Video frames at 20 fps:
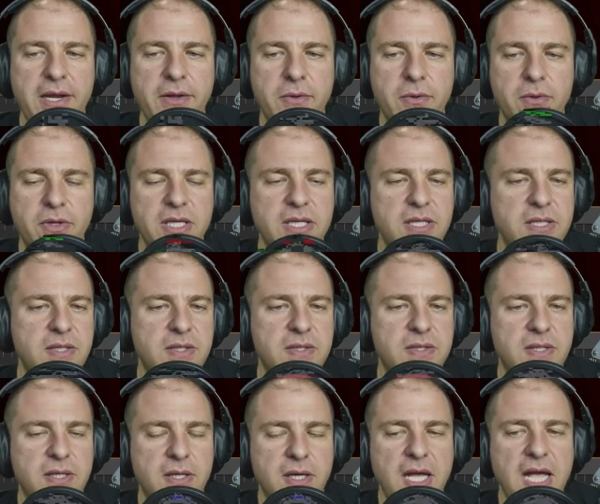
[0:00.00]
is
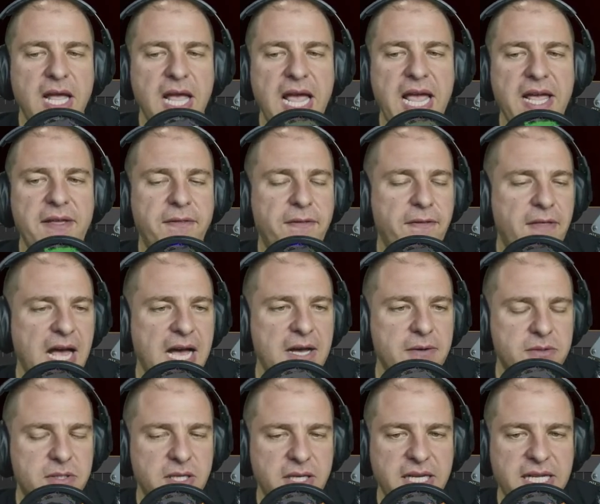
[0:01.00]

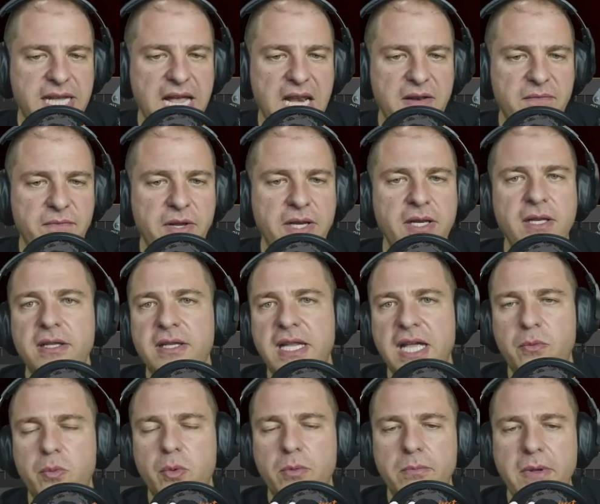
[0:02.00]
8000 Kelvin. That will
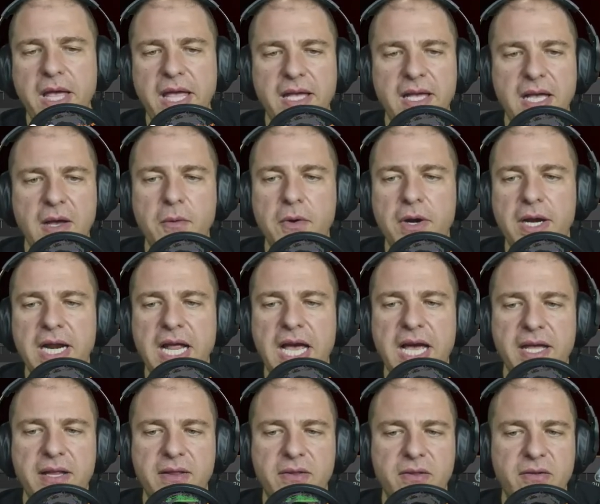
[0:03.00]
make our light
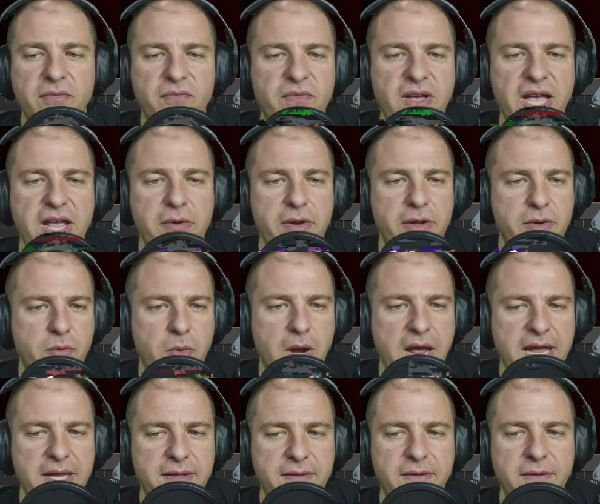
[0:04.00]
very
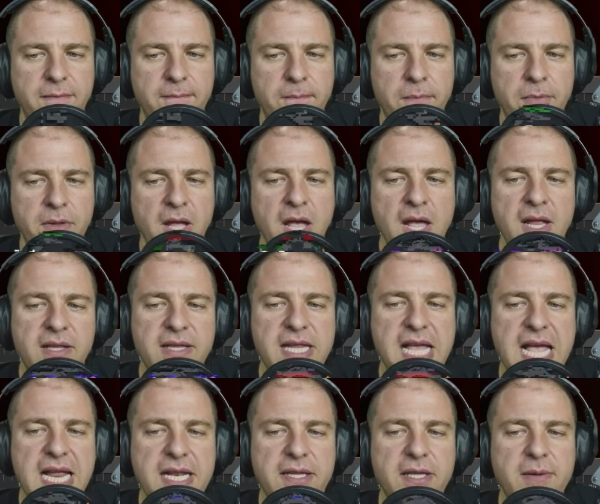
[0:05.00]
red. Then
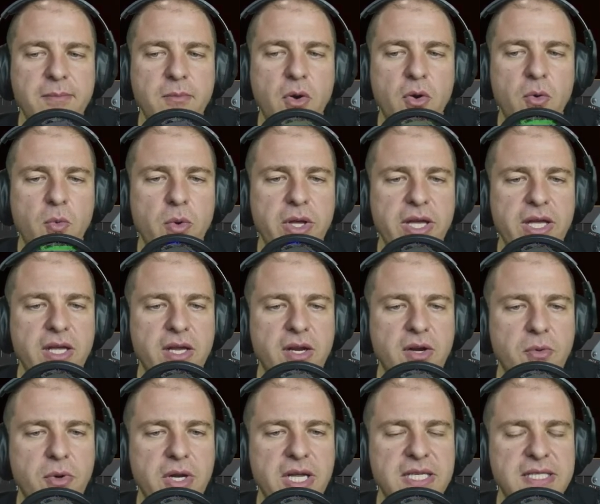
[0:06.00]
the more we
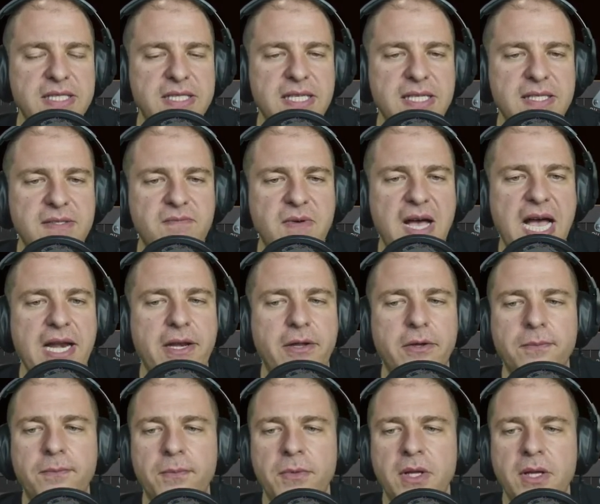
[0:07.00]
increase this value,
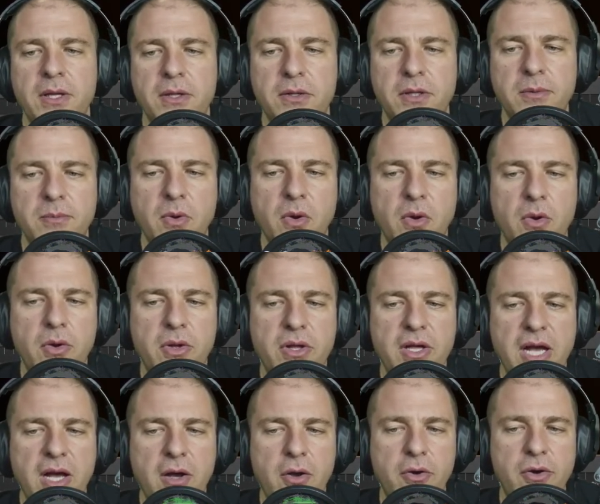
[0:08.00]
the more
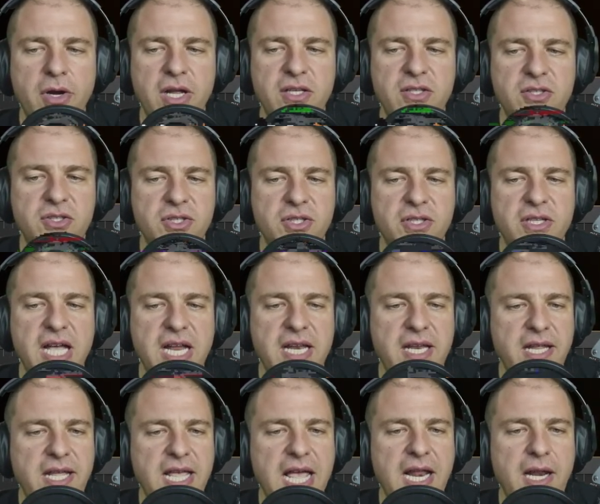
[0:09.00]
orange, then
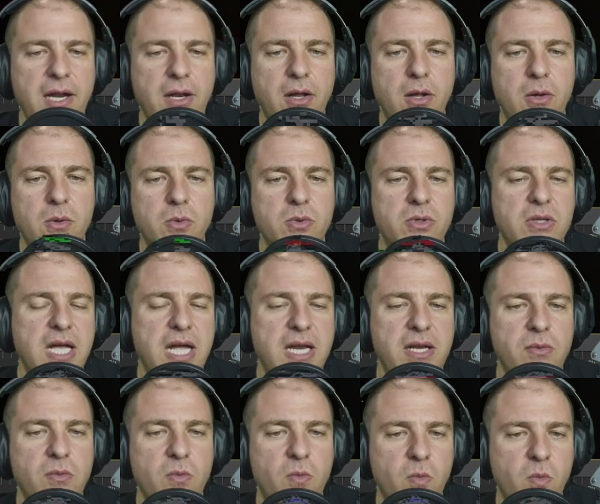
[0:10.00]
yellow,
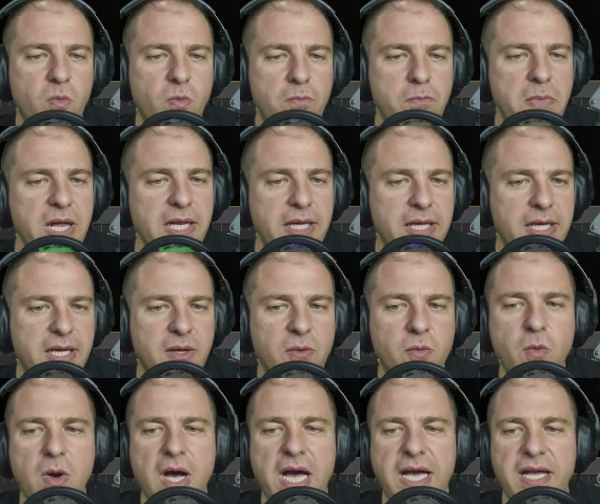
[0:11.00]
then milky
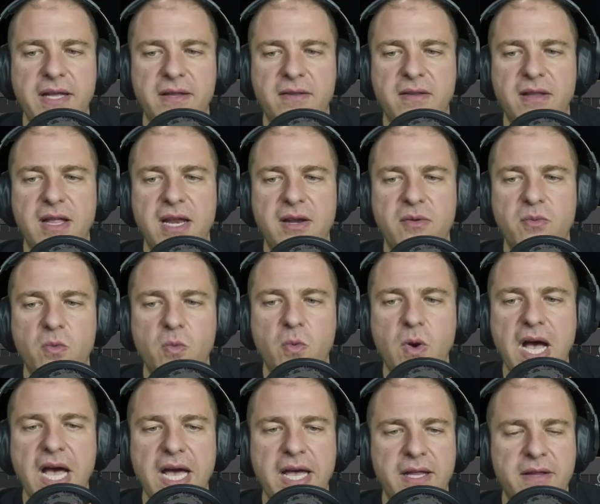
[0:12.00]
white, then
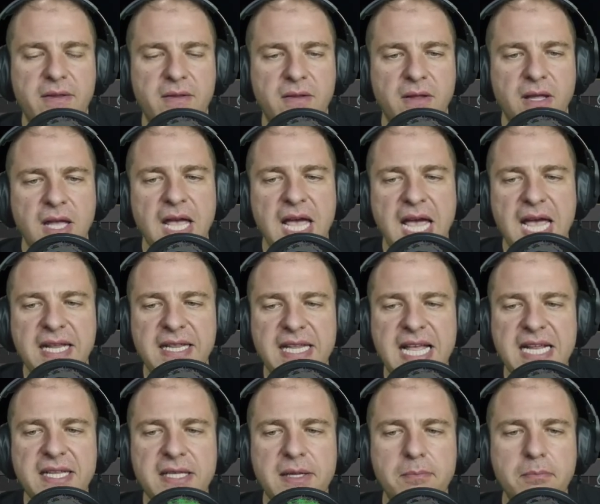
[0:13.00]
white, and then the
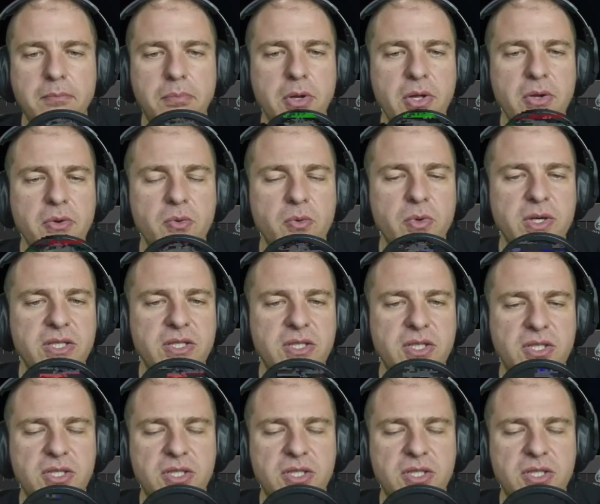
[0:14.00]
bluish